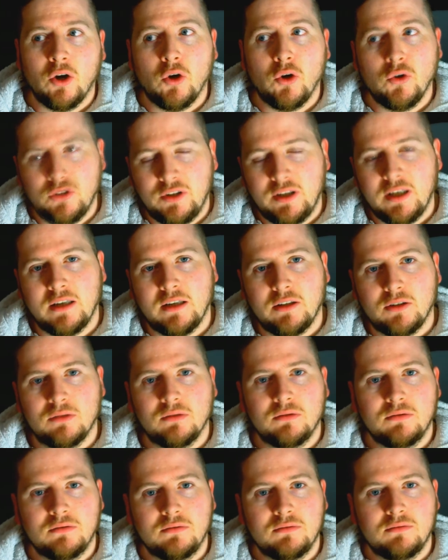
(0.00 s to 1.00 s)

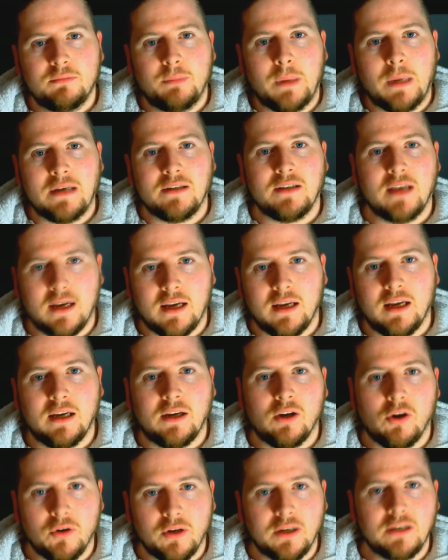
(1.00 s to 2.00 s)
until
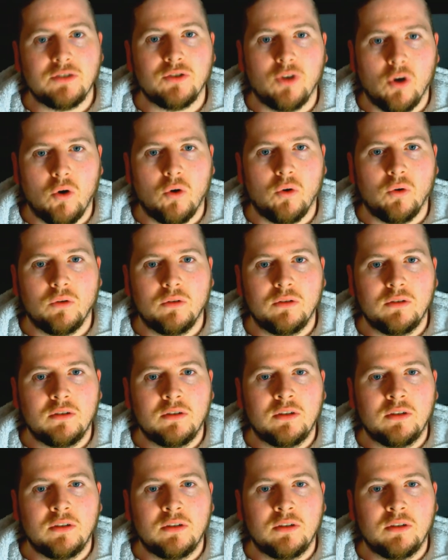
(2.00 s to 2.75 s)
Benteke got his goal.